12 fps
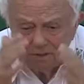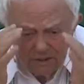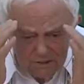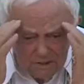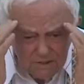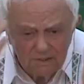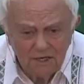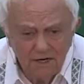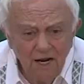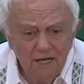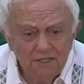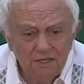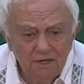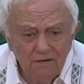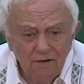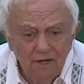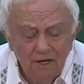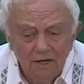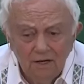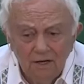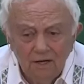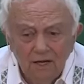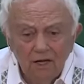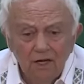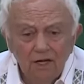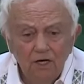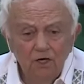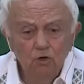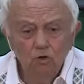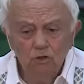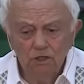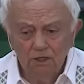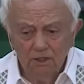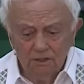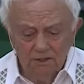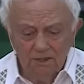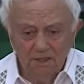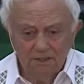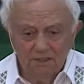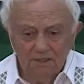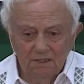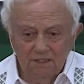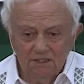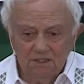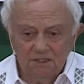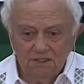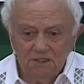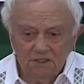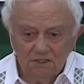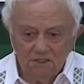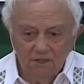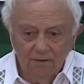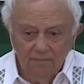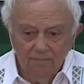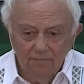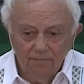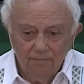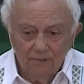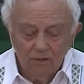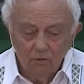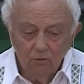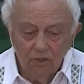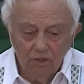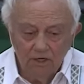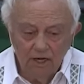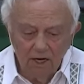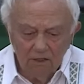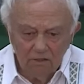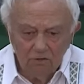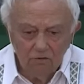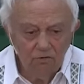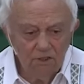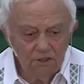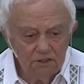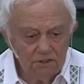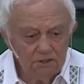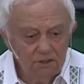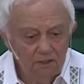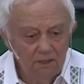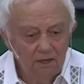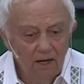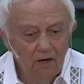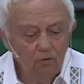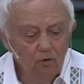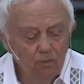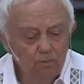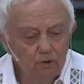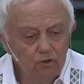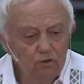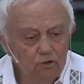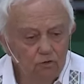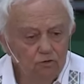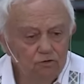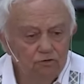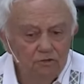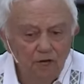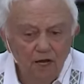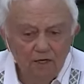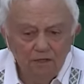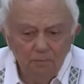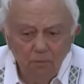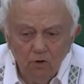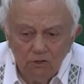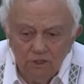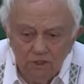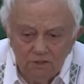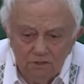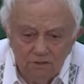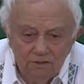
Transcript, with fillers: This is crazy. In order that the system will react to this and will produce antibodies.